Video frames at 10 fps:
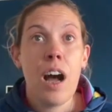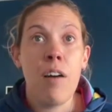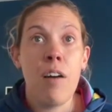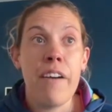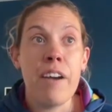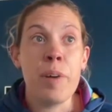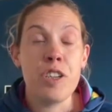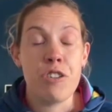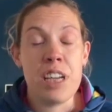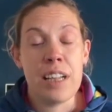are very
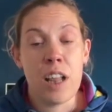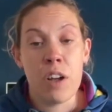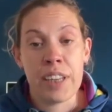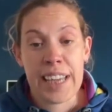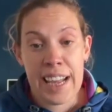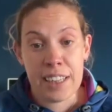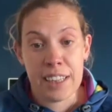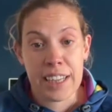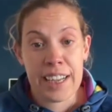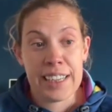much treated along the
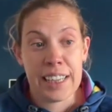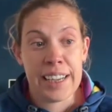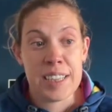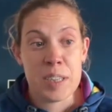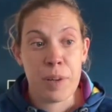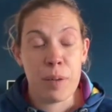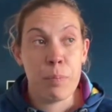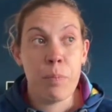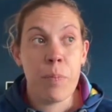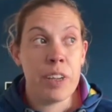adult guidelines,
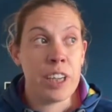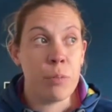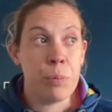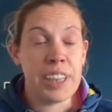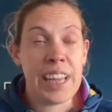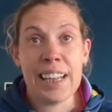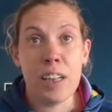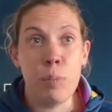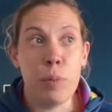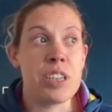but with their
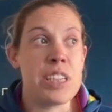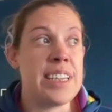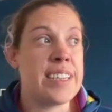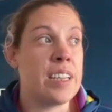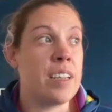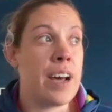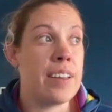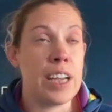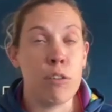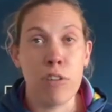little bodies and the
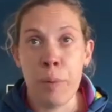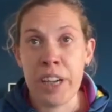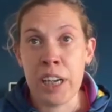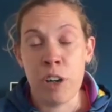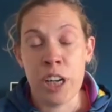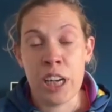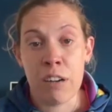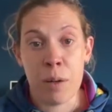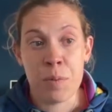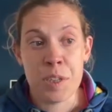fact they're growing and running
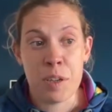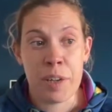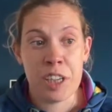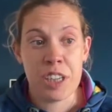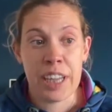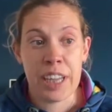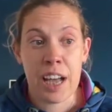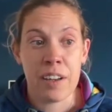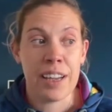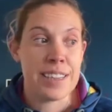around so much, and they
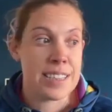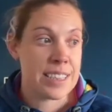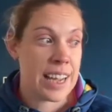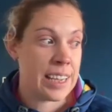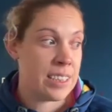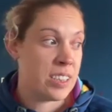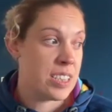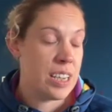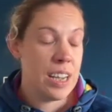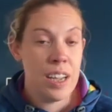can't understand
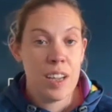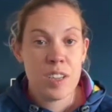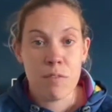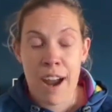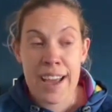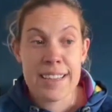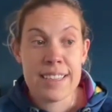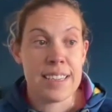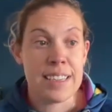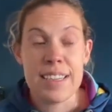to
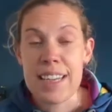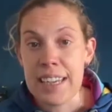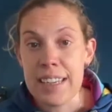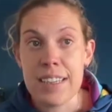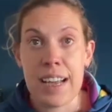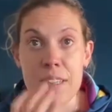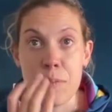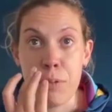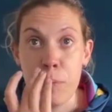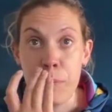rest and to eat as
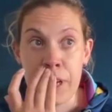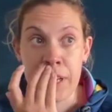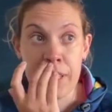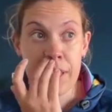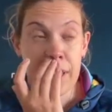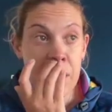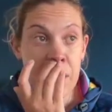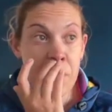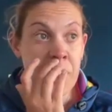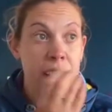appropriate.
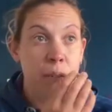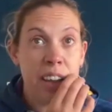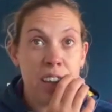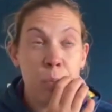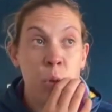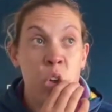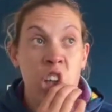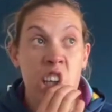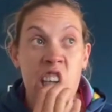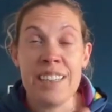I think
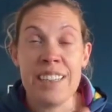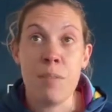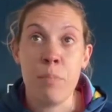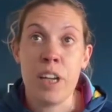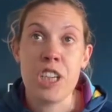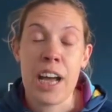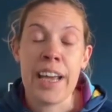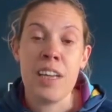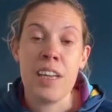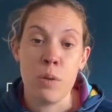Morgan needed a much
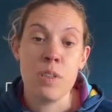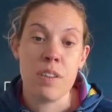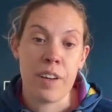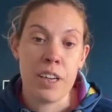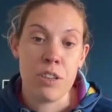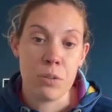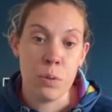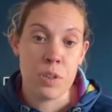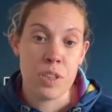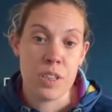higher dose of
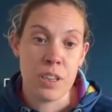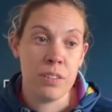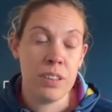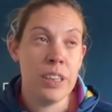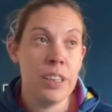hydrocortisone,